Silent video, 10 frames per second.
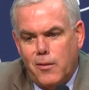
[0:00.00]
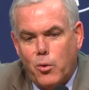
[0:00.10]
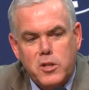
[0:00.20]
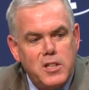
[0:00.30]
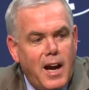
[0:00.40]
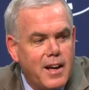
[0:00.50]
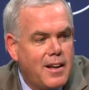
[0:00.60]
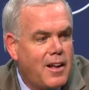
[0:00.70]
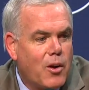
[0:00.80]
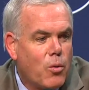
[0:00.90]
we're
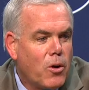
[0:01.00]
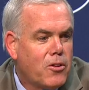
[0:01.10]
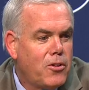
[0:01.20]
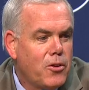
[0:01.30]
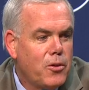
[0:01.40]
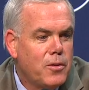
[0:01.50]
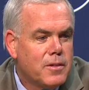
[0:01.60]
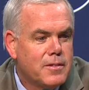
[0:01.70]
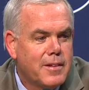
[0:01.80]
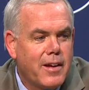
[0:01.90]
excited. A lot of work to do.
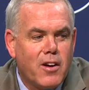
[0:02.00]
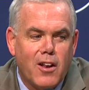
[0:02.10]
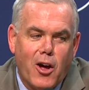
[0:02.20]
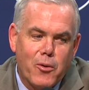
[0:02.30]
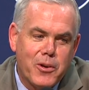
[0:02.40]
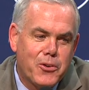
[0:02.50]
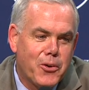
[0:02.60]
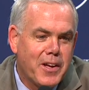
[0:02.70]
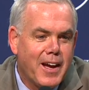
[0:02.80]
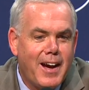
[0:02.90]
They've got a lot of
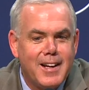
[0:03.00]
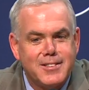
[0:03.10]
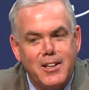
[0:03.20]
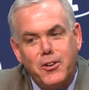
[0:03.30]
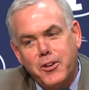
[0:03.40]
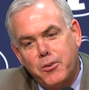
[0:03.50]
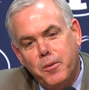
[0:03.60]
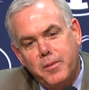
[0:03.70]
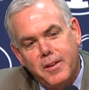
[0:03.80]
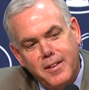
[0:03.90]
returning guys. They took a
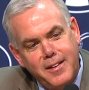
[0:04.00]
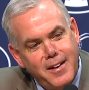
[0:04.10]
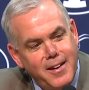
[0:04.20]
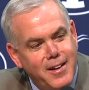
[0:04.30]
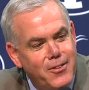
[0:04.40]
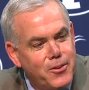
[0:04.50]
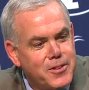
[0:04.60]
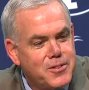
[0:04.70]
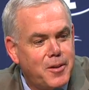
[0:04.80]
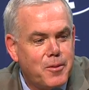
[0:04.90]
trip to Italy during the
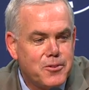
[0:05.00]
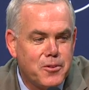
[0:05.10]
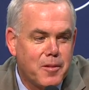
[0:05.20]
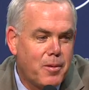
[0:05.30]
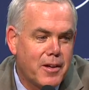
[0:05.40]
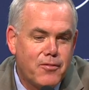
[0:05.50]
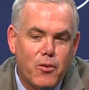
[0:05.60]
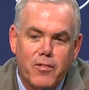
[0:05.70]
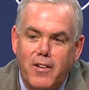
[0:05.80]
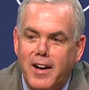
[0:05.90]
summer, so they played
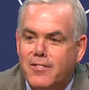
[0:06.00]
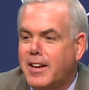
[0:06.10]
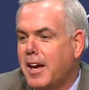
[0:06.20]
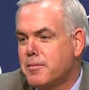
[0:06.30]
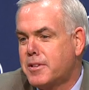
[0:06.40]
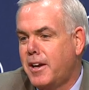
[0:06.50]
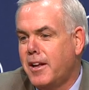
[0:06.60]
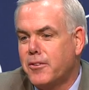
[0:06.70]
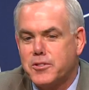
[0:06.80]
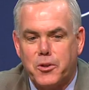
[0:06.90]
four or five games
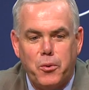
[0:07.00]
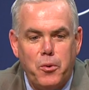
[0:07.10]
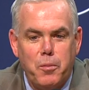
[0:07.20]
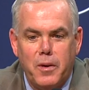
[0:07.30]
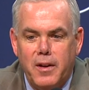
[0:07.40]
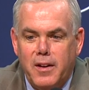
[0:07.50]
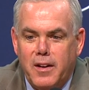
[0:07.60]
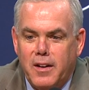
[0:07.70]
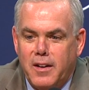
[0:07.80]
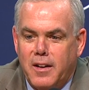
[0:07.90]
together as a group.
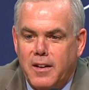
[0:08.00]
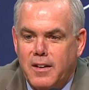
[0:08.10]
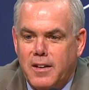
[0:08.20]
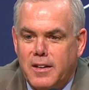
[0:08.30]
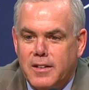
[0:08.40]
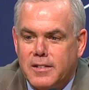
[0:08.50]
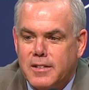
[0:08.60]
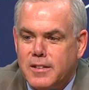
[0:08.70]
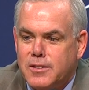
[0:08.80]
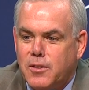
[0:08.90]
Uh,
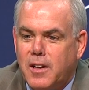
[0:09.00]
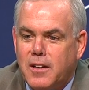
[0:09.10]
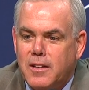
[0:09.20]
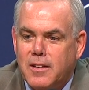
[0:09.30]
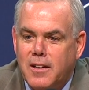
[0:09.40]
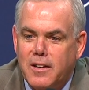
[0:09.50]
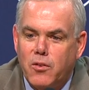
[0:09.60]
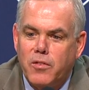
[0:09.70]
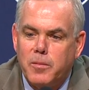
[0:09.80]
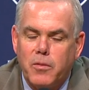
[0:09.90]
and so that, that
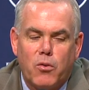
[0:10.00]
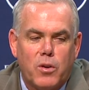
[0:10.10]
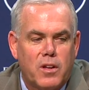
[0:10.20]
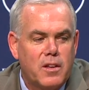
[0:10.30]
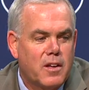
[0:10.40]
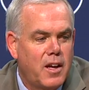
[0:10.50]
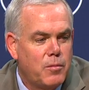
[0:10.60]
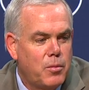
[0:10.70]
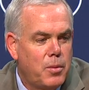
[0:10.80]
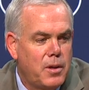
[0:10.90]
November 14th
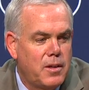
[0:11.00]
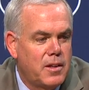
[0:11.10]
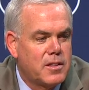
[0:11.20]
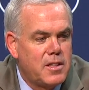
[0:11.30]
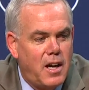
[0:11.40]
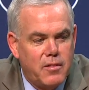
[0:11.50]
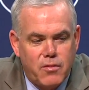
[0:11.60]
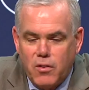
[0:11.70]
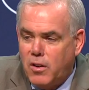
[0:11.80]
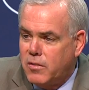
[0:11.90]
game will be exciting
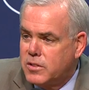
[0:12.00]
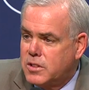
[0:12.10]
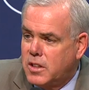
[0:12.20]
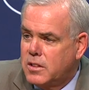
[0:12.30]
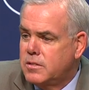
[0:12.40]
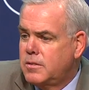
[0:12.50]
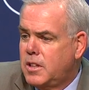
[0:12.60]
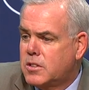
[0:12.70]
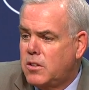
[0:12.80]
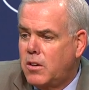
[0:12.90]
for all of us to get,
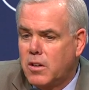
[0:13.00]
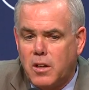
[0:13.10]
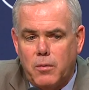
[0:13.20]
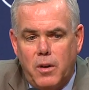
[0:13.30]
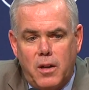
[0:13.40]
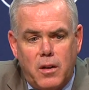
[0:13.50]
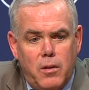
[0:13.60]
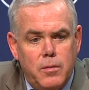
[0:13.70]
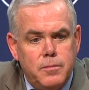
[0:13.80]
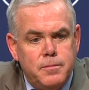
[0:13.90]
get started and get ready to
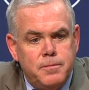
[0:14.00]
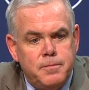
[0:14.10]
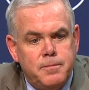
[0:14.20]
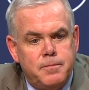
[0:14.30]
go. Mm.